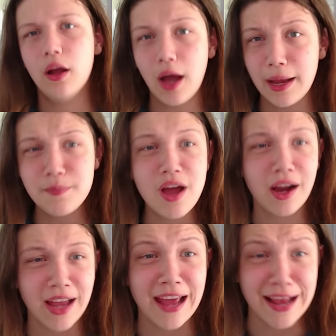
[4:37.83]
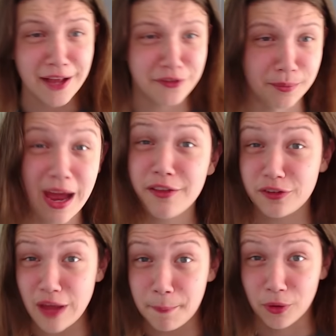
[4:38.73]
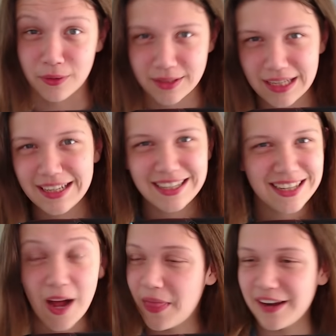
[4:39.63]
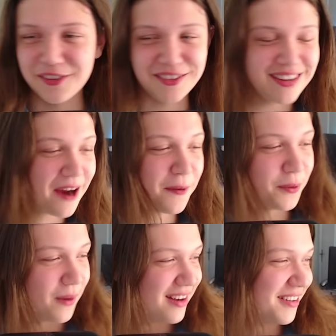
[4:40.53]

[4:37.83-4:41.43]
I am young and handsome and supple. That is a terrible way to